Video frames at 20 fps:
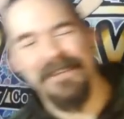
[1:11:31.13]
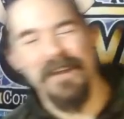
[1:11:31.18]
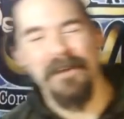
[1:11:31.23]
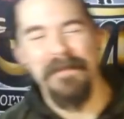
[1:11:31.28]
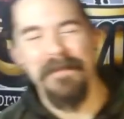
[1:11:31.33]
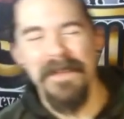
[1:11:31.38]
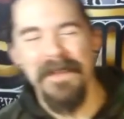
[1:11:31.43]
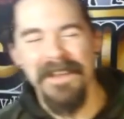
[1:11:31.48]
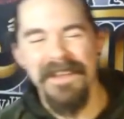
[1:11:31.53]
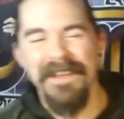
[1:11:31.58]

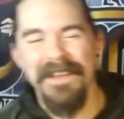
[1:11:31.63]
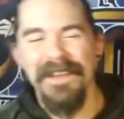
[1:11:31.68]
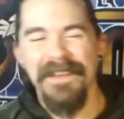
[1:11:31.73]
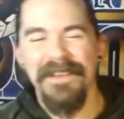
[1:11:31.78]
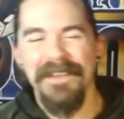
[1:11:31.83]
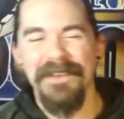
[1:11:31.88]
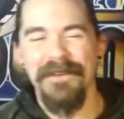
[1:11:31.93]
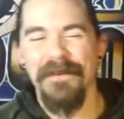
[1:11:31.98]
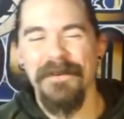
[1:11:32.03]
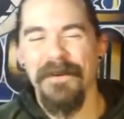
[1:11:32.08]
hoping
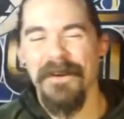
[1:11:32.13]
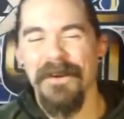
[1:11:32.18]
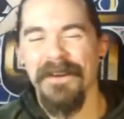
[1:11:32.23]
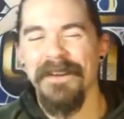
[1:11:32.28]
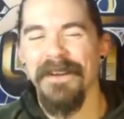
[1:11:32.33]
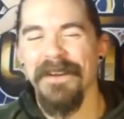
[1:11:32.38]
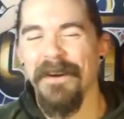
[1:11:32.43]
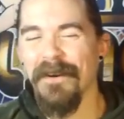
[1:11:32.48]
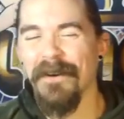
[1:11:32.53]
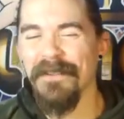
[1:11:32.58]
you
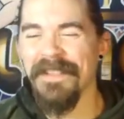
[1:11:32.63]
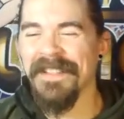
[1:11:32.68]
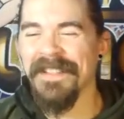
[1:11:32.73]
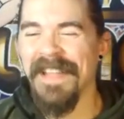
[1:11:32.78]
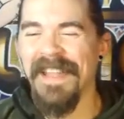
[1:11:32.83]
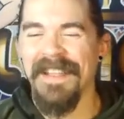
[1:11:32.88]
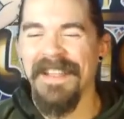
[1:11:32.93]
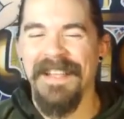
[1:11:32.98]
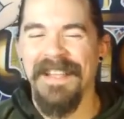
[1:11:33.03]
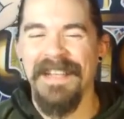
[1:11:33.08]
weren't holding
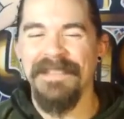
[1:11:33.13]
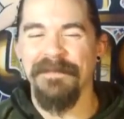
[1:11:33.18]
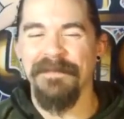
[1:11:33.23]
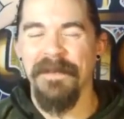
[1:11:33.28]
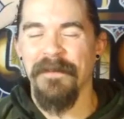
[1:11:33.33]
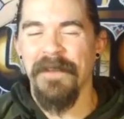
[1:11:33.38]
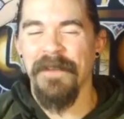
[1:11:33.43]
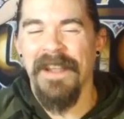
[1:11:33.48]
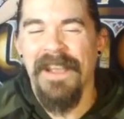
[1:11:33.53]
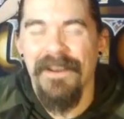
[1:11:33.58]
that against me
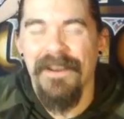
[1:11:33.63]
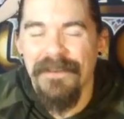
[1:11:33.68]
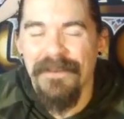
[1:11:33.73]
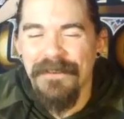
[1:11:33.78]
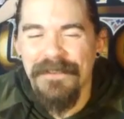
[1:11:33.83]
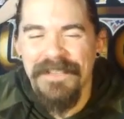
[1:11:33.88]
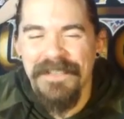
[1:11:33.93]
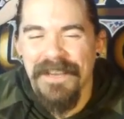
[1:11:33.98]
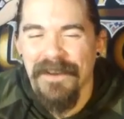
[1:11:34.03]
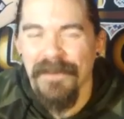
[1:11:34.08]
when I heard you
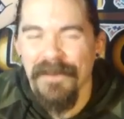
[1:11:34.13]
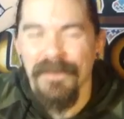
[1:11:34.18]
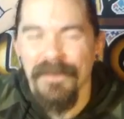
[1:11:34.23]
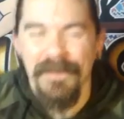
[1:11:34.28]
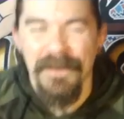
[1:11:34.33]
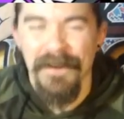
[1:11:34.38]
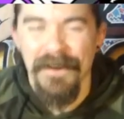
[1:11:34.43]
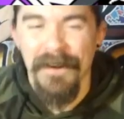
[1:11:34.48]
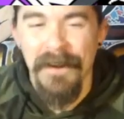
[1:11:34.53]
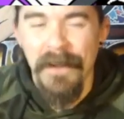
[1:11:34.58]
say
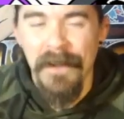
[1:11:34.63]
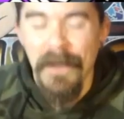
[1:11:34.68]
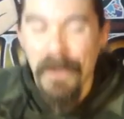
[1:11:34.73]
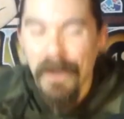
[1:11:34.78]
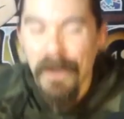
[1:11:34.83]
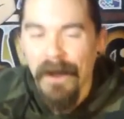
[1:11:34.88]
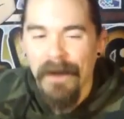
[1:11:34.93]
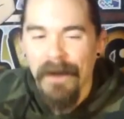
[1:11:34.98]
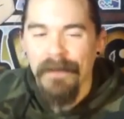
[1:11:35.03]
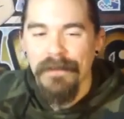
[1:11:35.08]
earlier,
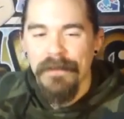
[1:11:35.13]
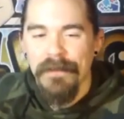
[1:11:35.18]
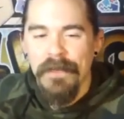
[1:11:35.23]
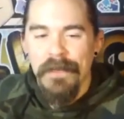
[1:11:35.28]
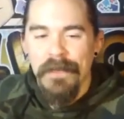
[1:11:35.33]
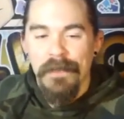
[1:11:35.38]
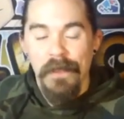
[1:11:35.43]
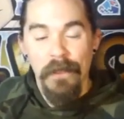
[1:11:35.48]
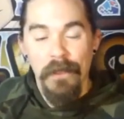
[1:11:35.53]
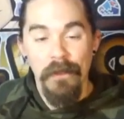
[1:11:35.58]
oh,
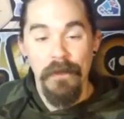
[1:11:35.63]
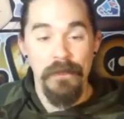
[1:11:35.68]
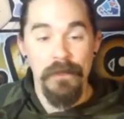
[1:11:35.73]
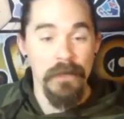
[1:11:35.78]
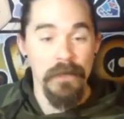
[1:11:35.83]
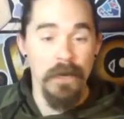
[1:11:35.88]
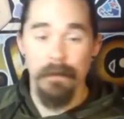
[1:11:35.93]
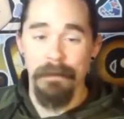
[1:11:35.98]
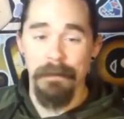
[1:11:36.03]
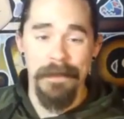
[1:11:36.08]
they look
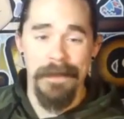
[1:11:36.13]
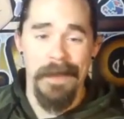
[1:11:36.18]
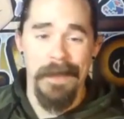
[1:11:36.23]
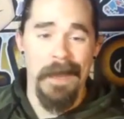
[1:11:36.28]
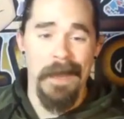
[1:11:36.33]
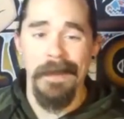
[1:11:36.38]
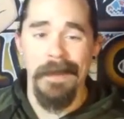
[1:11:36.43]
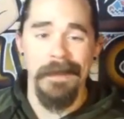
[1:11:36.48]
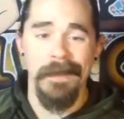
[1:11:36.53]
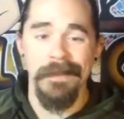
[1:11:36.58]
good, but the
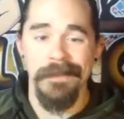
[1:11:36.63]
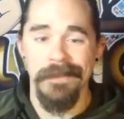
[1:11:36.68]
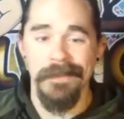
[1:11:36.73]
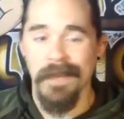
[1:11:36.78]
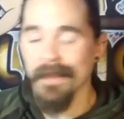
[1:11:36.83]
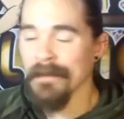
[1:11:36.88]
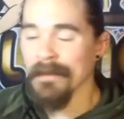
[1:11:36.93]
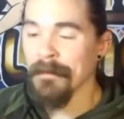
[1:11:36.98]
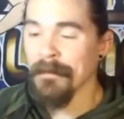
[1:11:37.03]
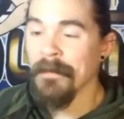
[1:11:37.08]
guy didn't
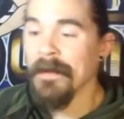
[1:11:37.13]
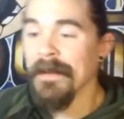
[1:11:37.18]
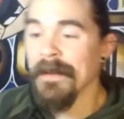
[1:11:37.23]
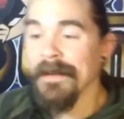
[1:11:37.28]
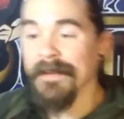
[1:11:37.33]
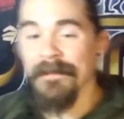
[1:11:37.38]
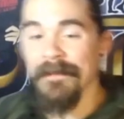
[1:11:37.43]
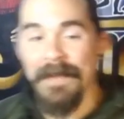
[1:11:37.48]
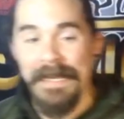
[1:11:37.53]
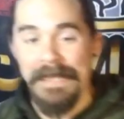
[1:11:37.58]
sell them.
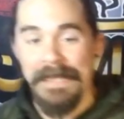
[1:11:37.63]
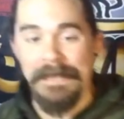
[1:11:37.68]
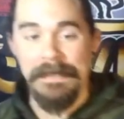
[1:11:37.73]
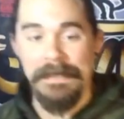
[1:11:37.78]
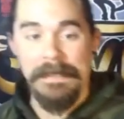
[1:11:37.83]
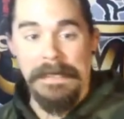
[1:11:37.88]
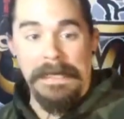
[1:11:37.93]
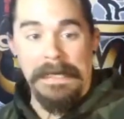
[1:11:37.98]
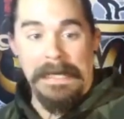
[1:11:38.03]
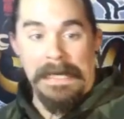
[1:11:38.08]
I'm like,
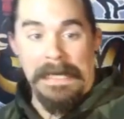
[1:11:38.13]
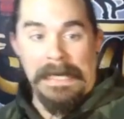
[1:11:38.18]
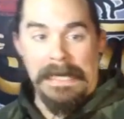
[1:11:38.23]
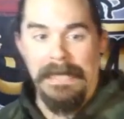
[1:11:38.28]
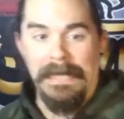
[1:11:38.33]
ah.